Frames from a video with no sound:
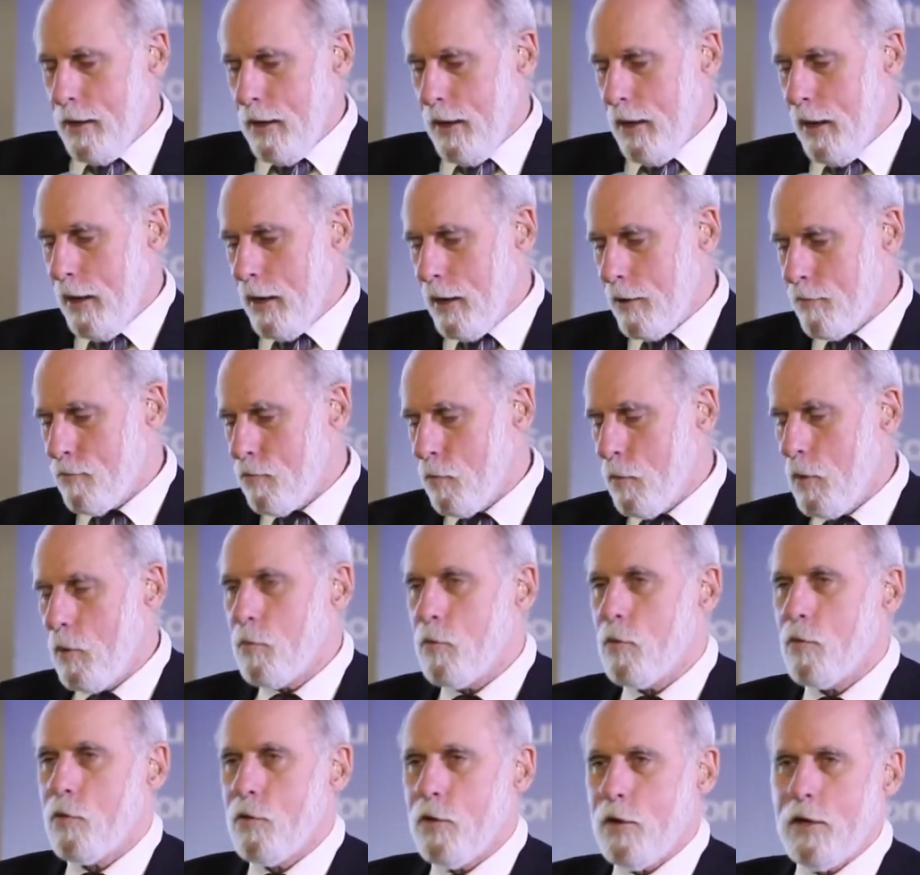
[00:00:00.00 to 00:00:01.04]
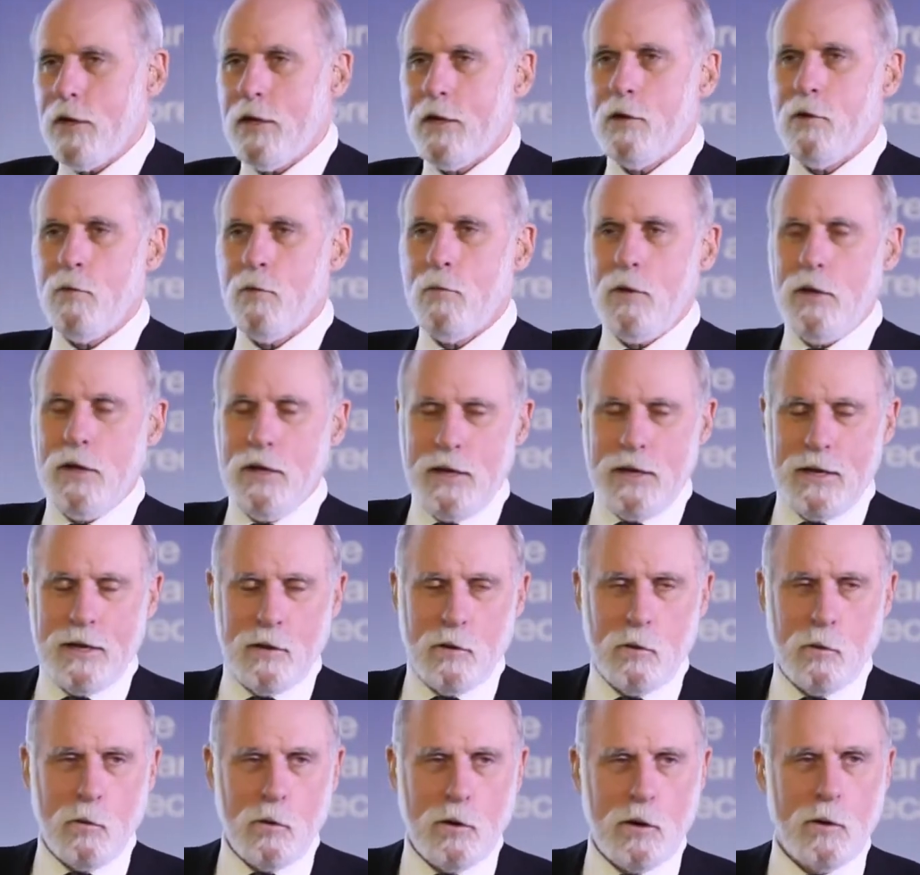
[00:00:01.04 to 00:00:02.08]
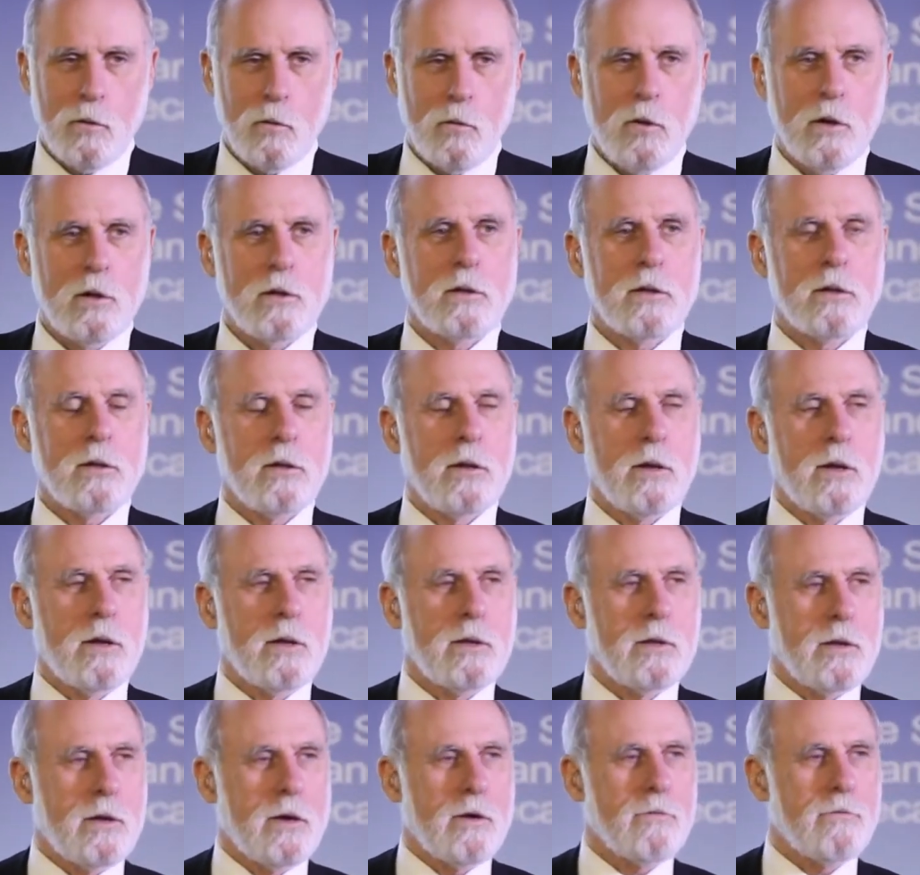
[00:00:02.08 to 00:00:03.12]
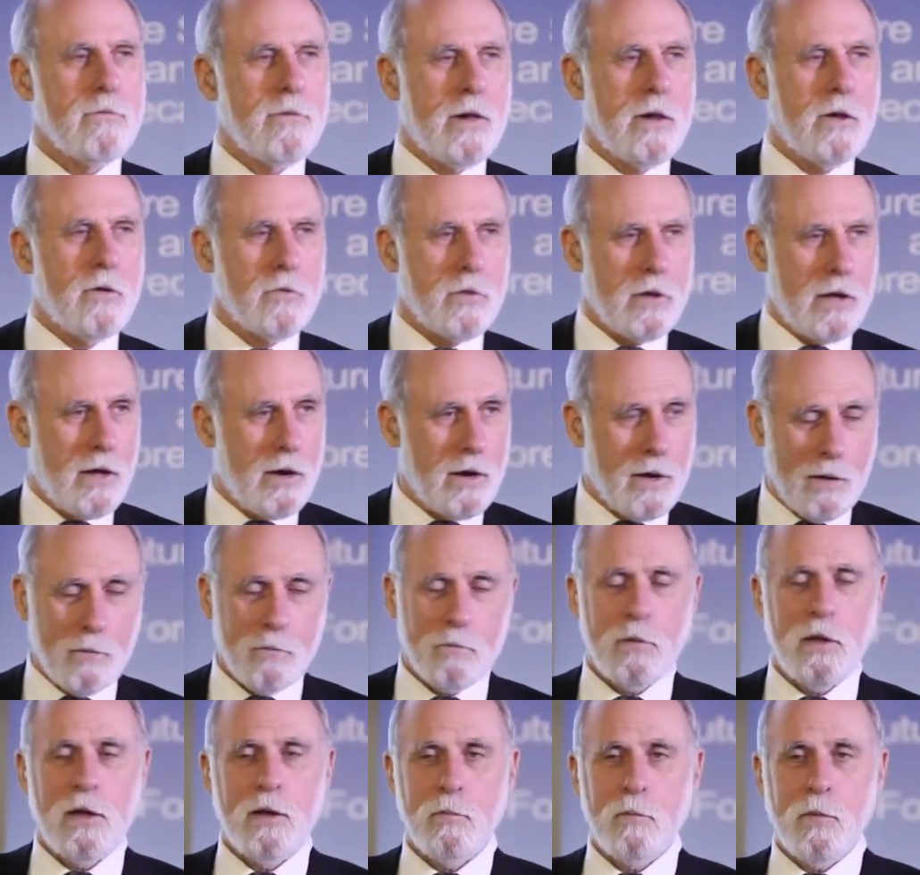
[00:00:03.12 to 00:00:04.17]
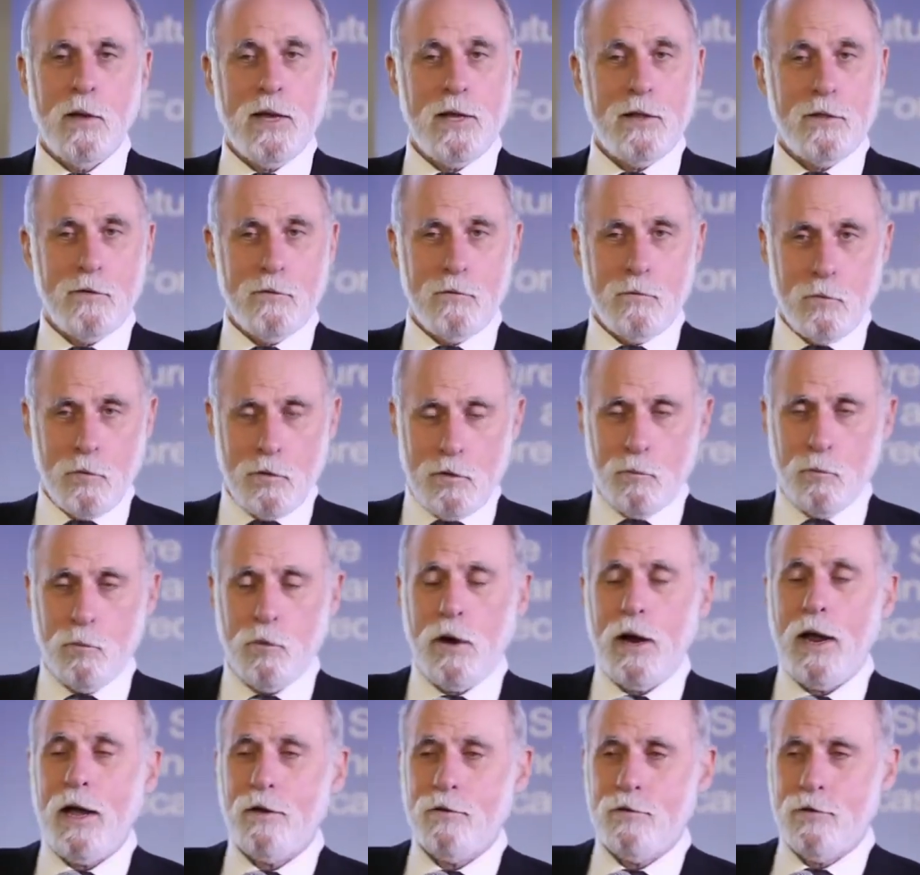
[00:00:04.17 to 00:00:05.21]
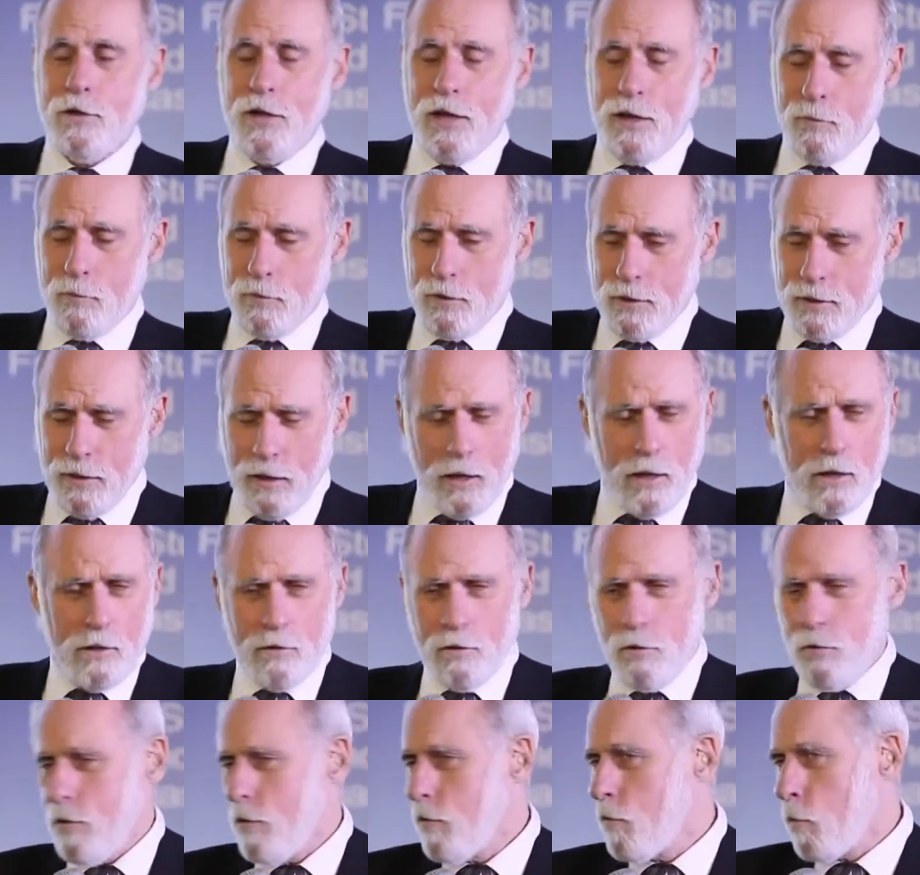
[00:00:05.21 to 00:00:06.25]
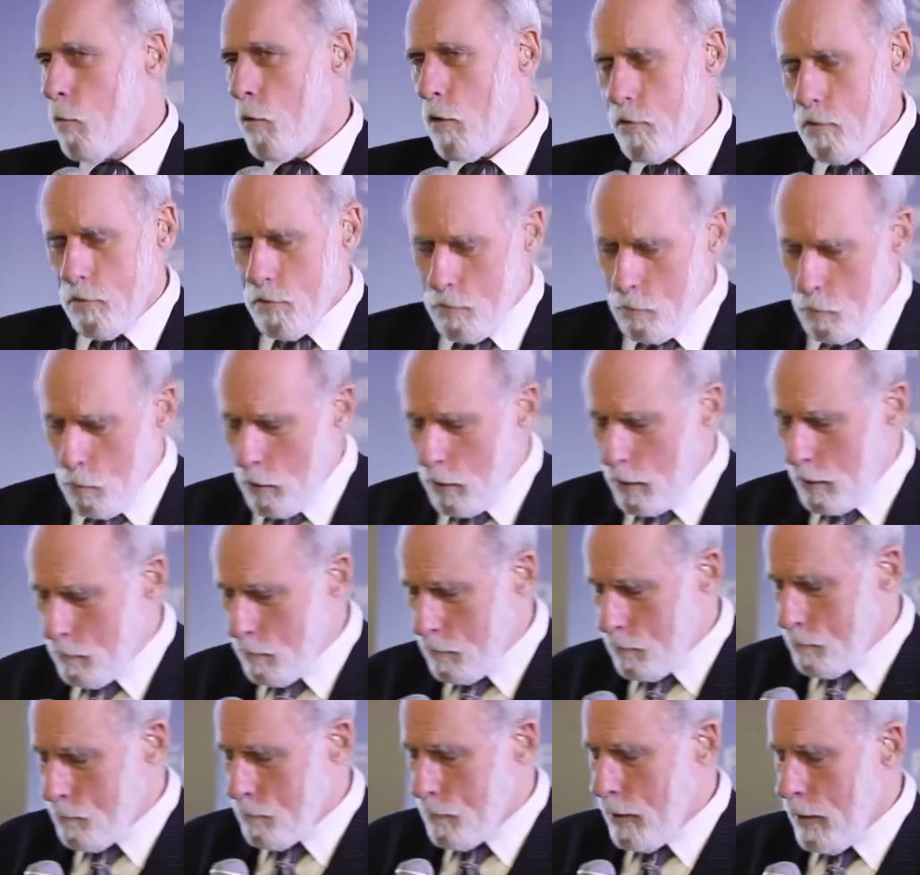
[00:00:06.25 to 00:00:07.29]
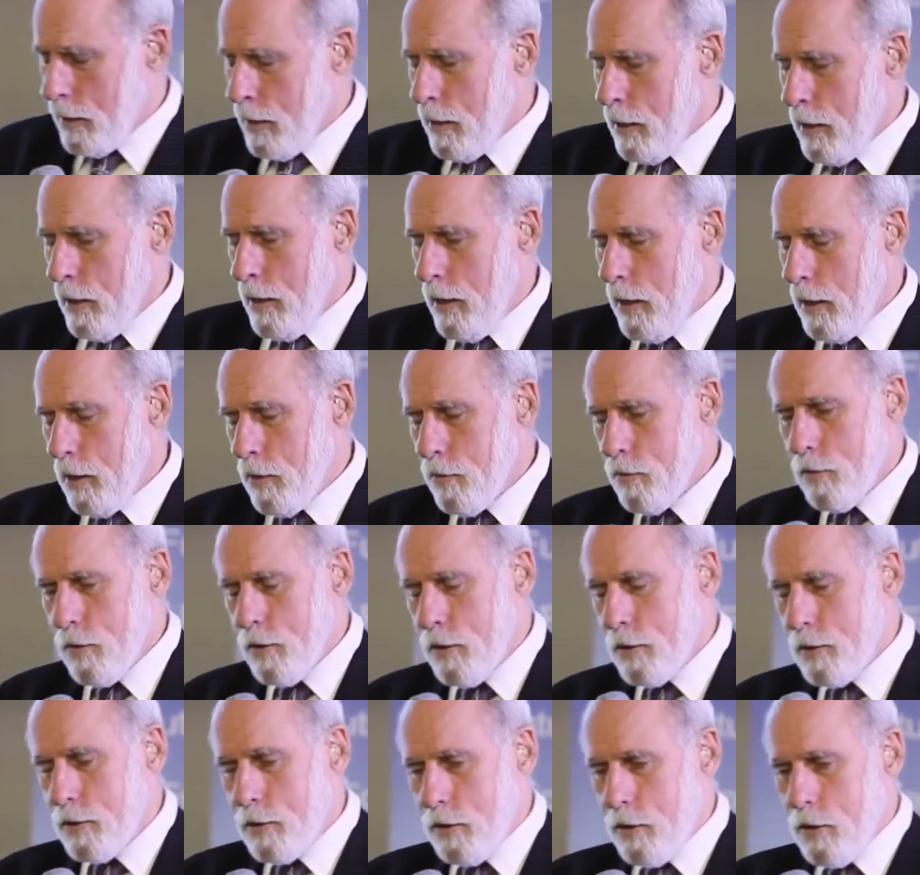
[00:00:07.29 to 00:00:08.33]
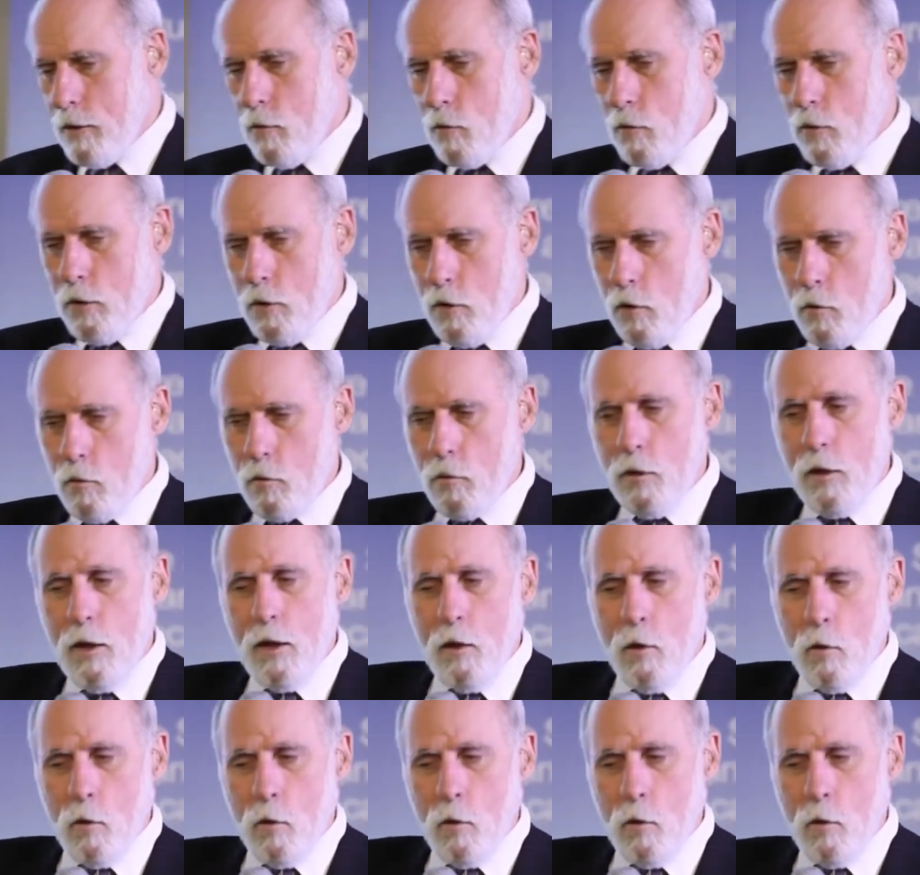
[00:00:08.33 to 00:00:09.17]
And I remember sitting in a meeting where one young fellow got up and made the brash statement that this wasn't a problem and that you know,